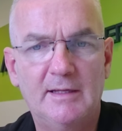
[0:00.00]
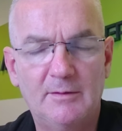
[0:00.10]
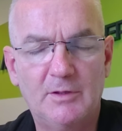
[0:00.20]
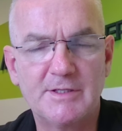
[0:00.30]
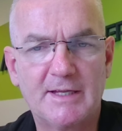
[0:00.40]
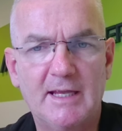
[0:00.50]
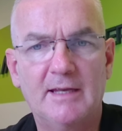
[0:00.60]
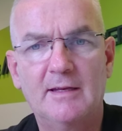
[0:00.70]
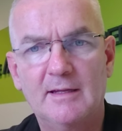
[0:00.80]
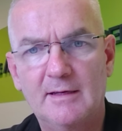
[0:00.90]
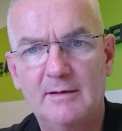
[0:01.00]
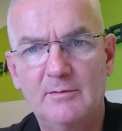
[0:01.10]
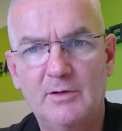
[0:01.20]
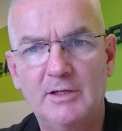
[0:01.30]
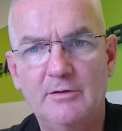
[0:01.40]
once again,
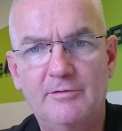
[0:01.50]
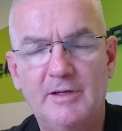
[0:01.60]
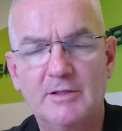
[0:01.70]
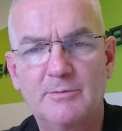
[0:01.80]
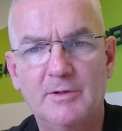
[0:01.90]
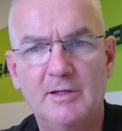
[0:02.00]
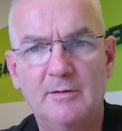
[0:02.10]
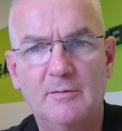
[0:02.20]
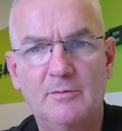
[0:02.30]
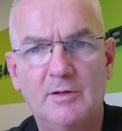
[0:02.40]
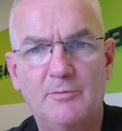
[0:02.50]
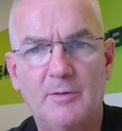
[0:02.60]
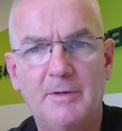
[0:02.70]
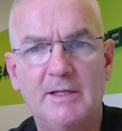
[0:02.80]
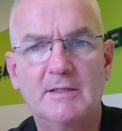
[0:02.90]
when you've finished with the
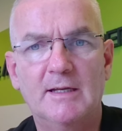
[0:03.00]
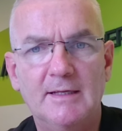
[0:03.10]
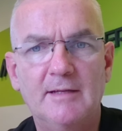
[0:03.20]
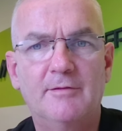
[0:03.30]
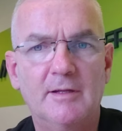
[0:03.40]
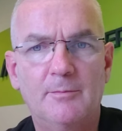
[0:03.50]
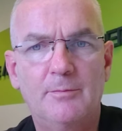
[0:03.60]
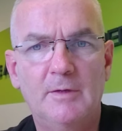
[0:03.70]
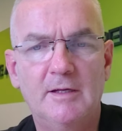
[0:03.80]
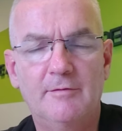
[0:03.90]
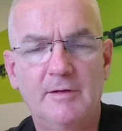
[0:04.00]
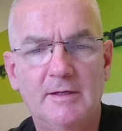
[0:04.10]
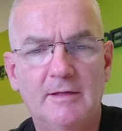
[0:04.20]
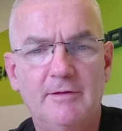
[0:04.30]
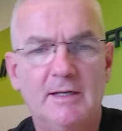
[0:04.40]
property, to leave
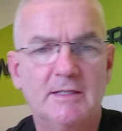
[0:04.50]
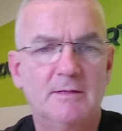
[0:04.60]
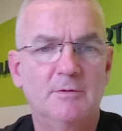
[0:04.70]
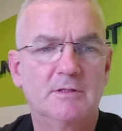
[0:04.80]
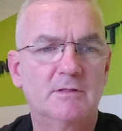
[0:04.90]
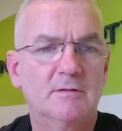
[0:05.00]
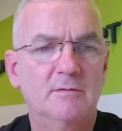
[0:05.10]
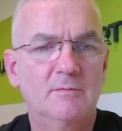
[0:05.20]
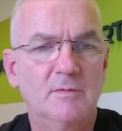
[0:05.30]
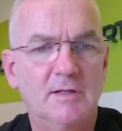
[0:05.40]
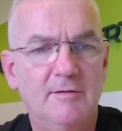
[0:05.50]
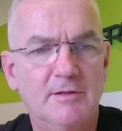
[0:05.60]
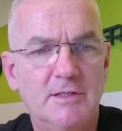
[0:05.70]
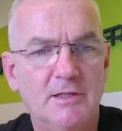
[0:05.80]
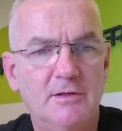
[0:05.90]
it as it was
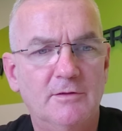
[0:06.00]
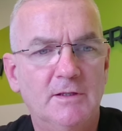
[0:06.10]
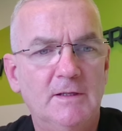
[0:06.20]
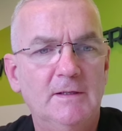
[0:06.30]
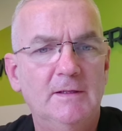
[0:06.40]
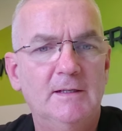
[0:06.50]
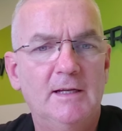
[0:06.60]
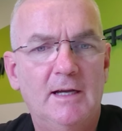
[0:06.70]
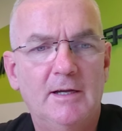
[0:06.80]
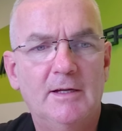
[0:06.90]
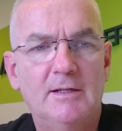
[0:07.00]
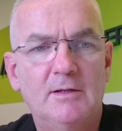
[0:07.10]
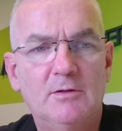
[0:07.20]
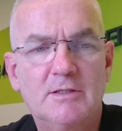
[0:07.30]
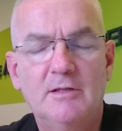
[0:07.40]
given to you.
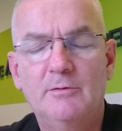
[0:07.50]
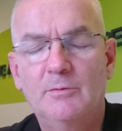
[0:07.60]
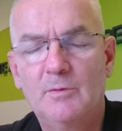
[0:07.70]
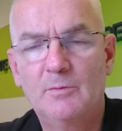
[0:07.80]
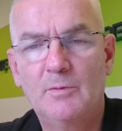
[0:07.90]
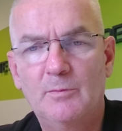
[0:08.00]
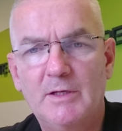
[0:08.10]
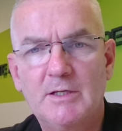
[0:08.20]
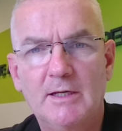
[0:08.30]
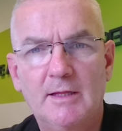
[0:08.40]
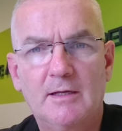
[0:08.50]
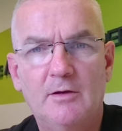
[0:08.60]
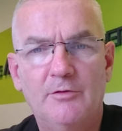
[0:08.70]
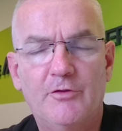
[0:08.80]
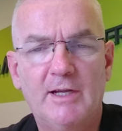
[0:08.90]
Also mentioned in the
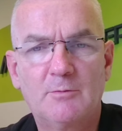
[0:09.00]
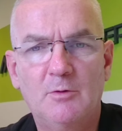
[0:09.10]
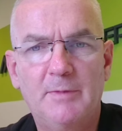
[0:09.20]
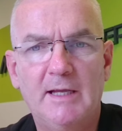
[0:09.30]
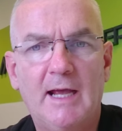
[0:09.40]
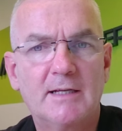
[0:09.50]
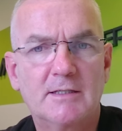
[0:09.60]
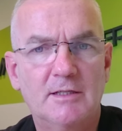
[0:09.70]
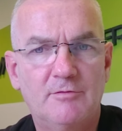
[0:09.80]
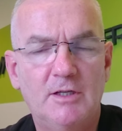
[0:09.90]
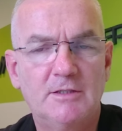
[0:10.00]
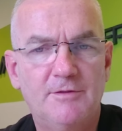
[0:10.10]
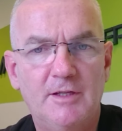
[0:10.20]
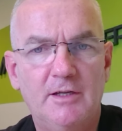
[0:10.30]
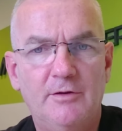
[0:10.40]
contract will be access rights
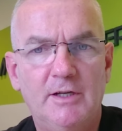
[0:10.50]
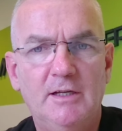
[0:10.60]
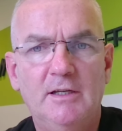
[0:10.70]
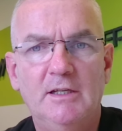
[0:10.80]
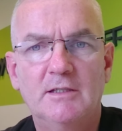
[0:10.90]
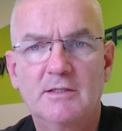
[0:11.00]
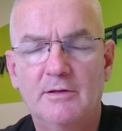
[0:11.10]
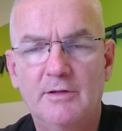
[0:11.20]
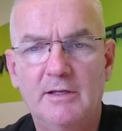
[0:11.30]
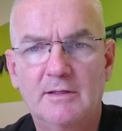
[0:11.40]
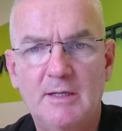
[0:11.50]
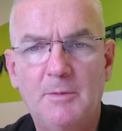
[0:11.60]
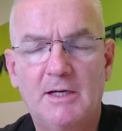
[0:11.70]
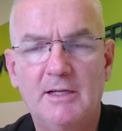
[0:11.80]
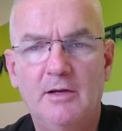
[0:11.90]
for the owner. So
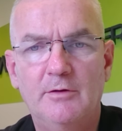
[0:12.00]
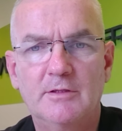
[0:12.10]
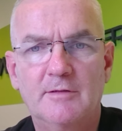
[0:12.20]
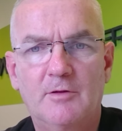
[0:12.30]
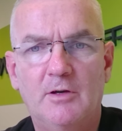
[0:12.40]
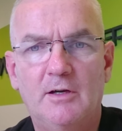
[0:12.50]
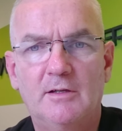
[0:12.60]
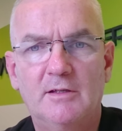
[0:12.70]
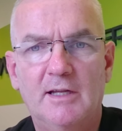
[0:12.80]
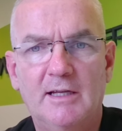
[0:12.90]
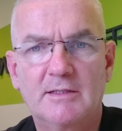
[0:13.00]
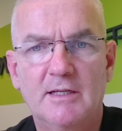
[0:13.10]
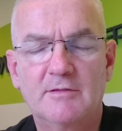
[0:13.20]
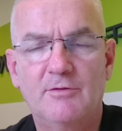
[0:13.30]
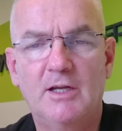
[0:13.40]
typically owners have got
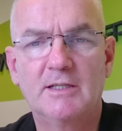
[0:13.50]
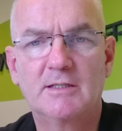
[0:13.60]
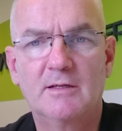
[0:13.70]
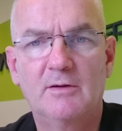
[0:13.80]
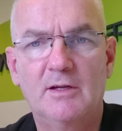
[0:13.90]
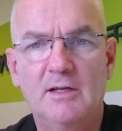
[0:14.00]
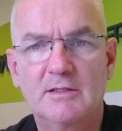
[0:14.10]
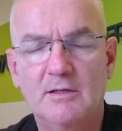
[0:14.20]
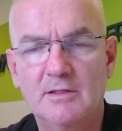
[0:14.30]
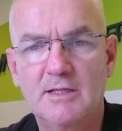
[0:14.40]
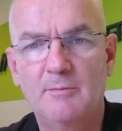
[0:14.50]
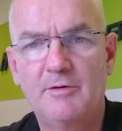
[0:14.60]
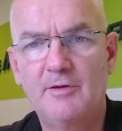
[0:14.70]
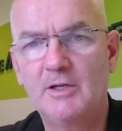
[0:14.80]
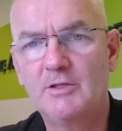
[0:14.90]
access rights as long as they
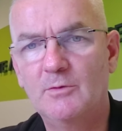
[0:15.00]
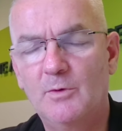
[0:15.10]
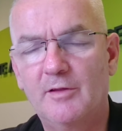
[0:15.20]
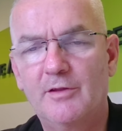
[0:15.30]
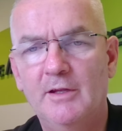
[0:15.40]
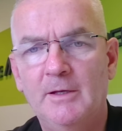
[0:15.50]
provide you with